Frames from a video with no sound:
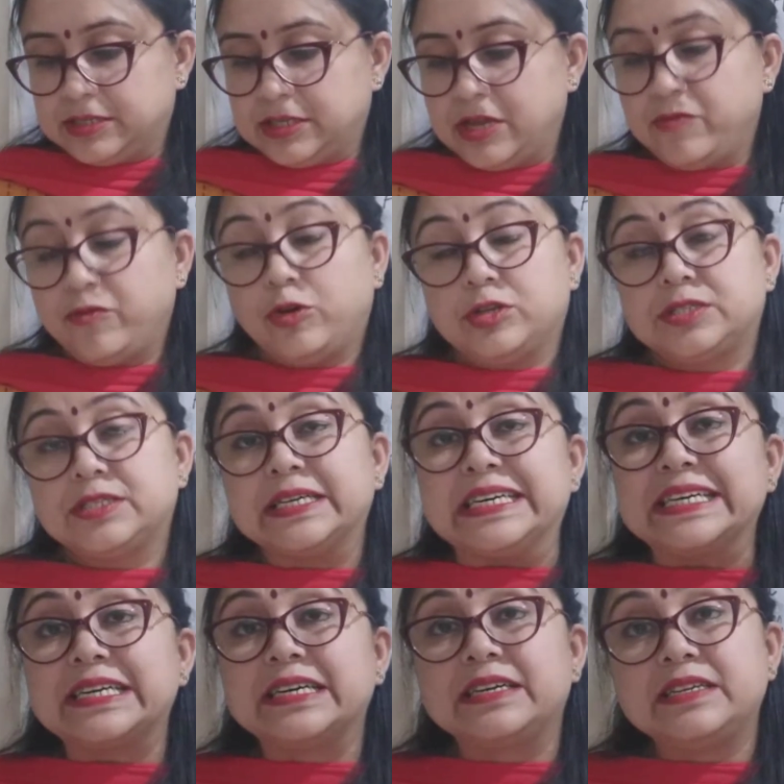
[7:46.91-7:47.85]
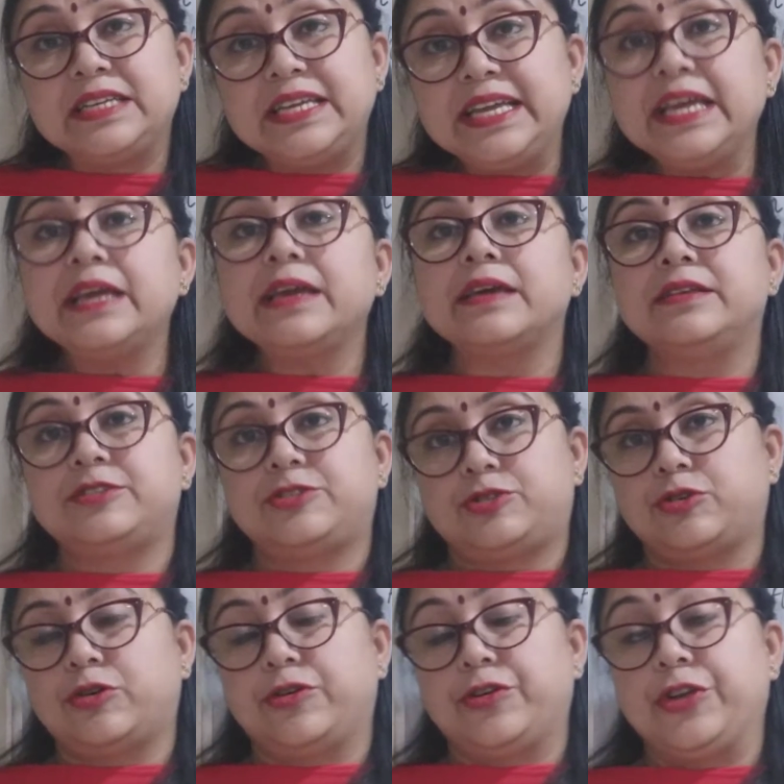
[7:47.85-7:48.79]
He was a Greek
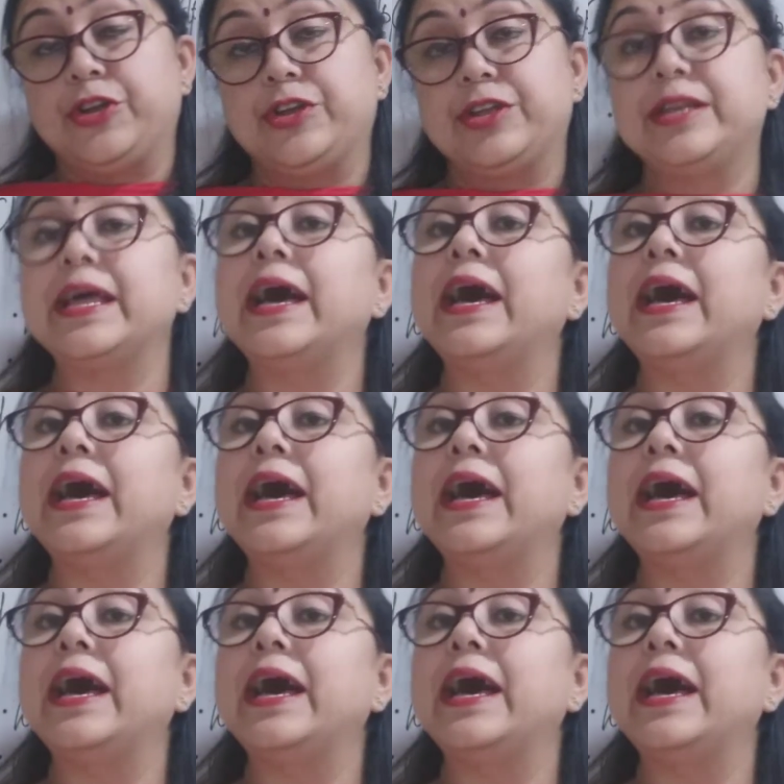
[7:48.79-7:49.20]
historian,